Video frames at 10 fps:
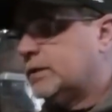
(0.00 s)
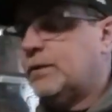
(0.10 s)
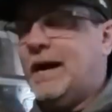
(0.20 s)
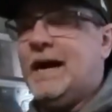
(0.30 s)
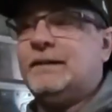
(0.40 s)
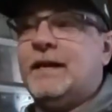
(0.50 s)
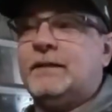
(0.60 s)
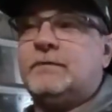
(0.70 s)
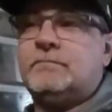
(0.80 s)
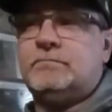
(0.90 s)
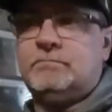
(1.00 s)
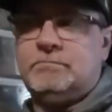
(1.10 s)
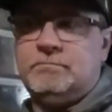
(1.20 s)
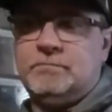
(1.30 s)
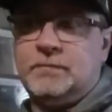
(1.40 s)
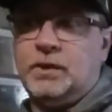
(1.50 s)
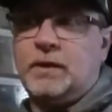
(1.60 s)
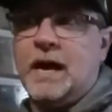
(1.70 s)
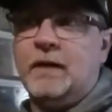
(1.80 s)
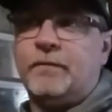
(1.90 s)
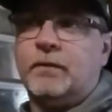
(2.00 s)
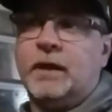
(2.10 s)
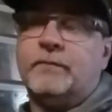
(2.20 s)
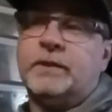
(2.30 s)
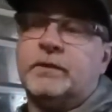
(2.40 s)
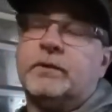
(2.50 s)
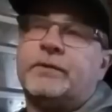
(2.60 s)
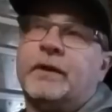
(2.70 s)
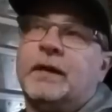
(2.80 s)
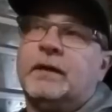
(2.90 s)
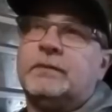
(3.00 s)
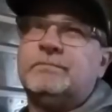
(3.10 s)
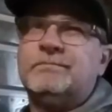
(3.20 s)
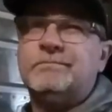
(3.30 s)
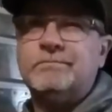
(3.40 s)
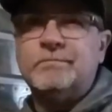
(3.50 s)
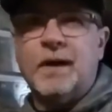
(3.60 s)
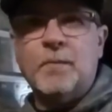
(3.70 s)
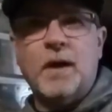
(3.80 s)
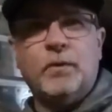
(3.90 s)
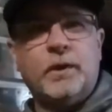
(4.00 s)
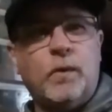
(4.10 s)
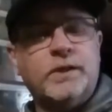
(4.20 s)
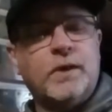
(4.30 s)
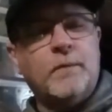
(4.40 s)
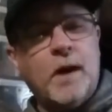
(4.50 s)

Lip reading: So I had that little guy for 11 years. I'm not really quite sure.